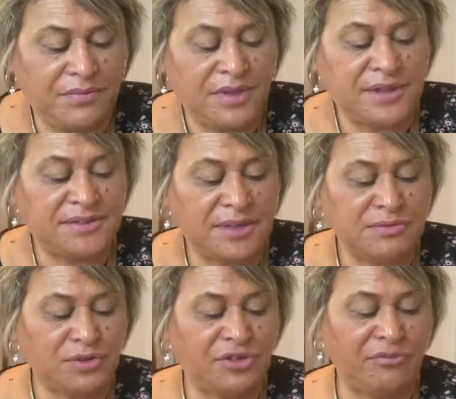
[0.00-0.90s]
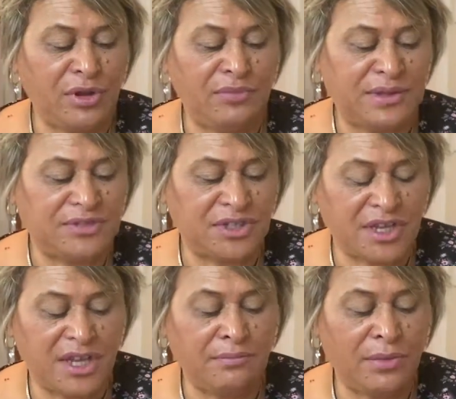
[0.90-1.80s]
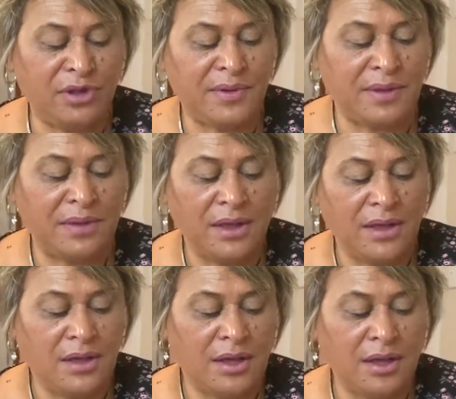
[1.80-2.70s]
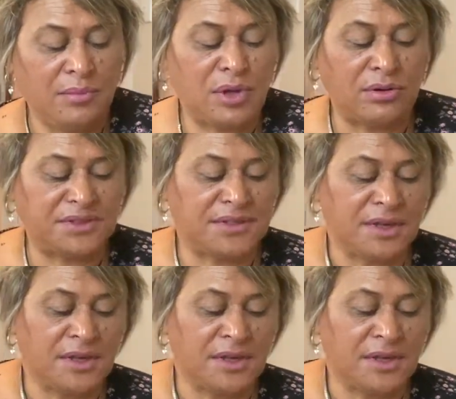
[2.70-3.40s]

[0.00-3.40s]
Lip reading: There's some sort of movement, so keep moving, because